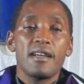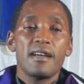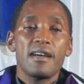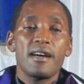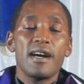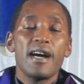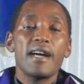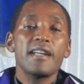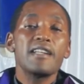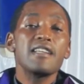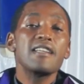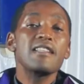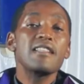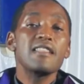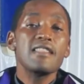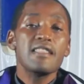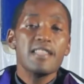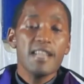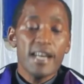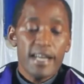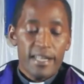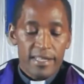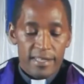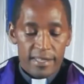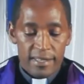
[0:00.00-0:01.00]
And in
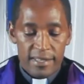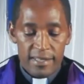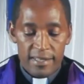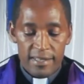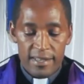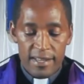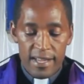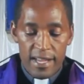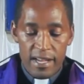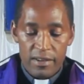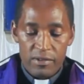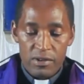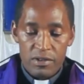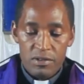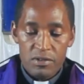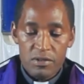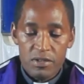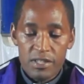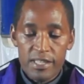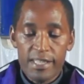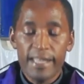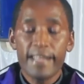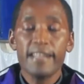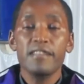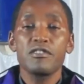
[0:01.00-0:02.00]
that, I want to
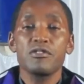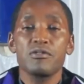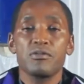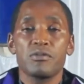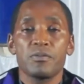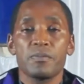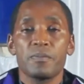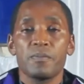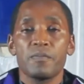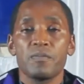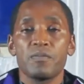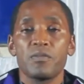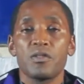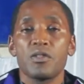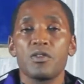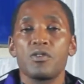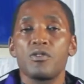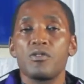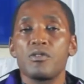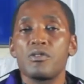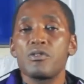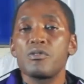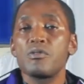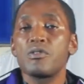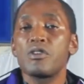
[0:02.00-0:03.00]
tell you,
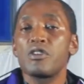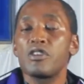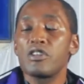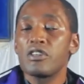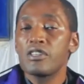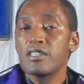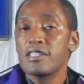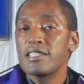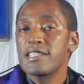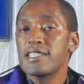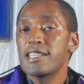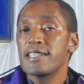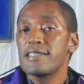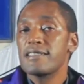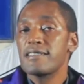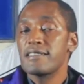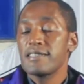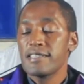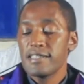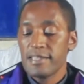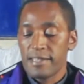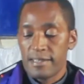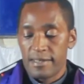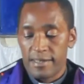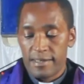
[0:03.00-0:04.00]
you will not
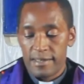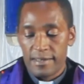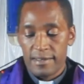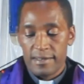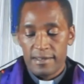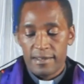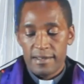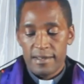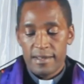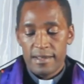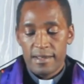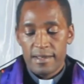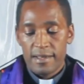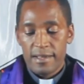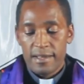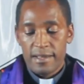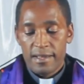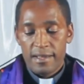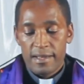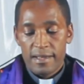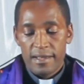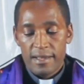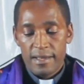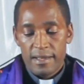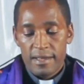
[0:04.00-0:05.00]
succeed.
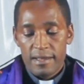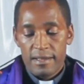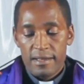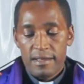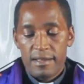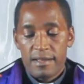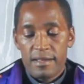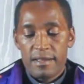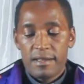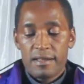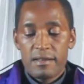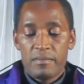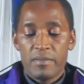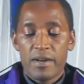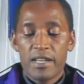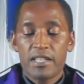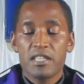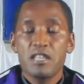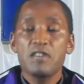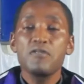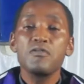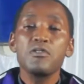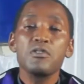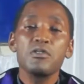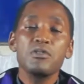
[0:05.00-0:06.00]
But
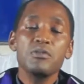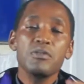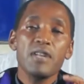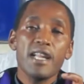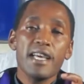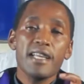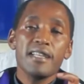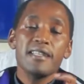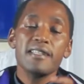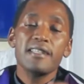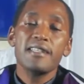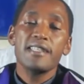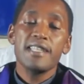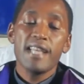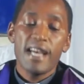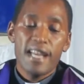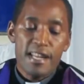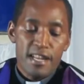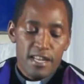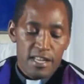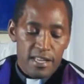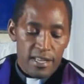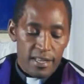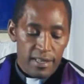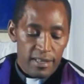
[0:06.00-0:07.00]
if you do like
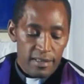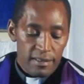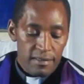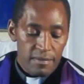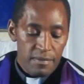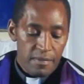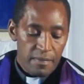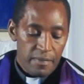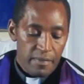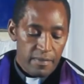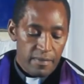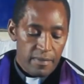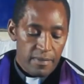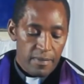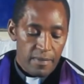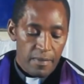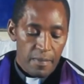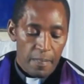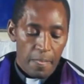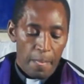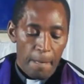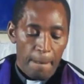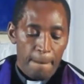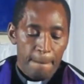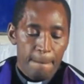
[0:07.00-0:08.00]
Daniel,
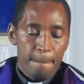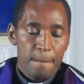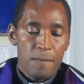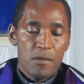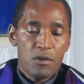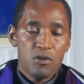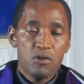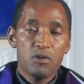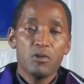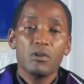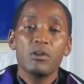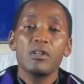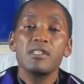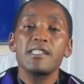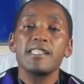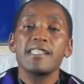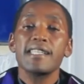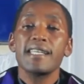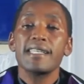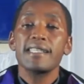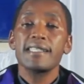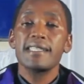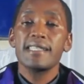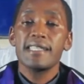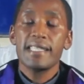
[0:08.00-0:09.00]
you'll
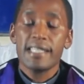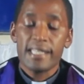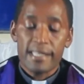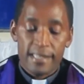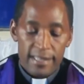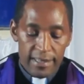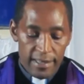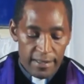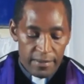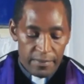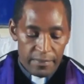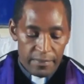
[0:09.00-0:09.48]
succeed.